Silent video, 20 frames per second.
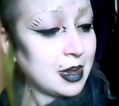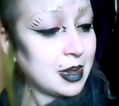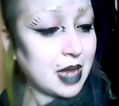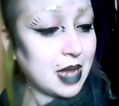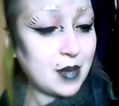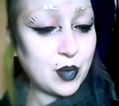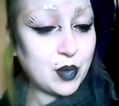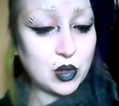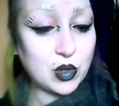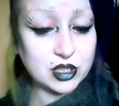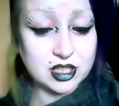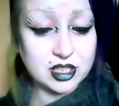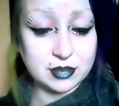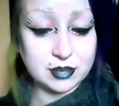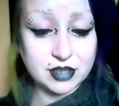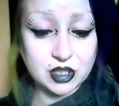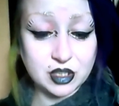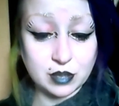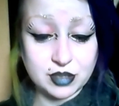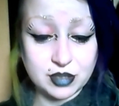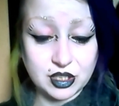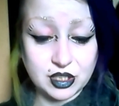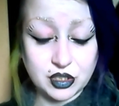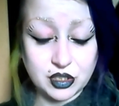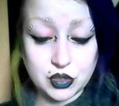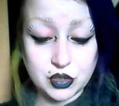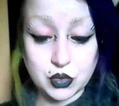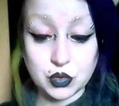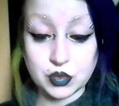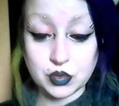I bought some sculpting
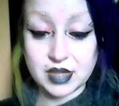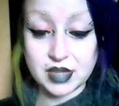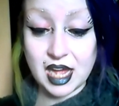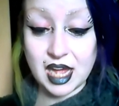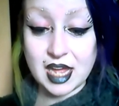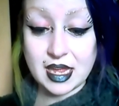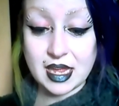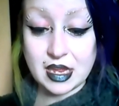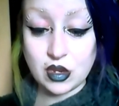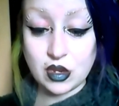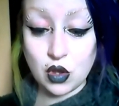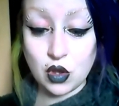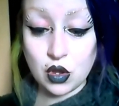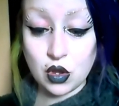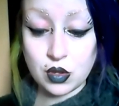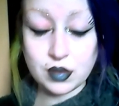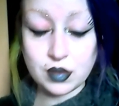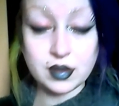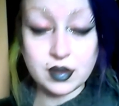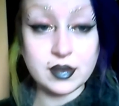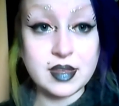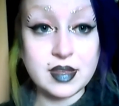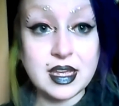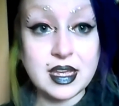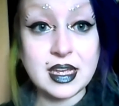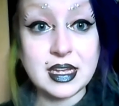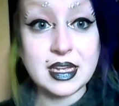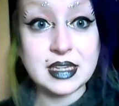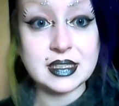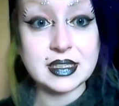tools. I got
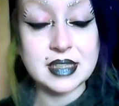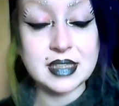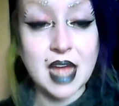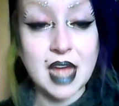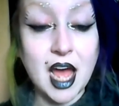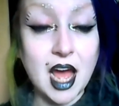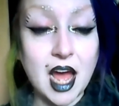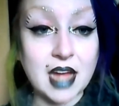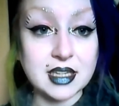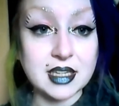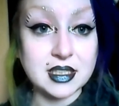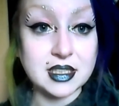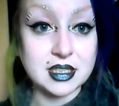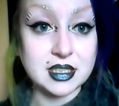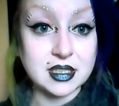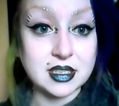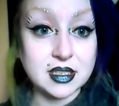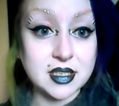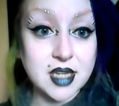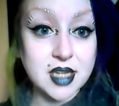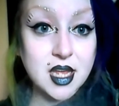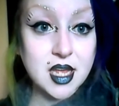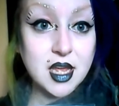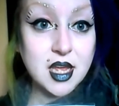these at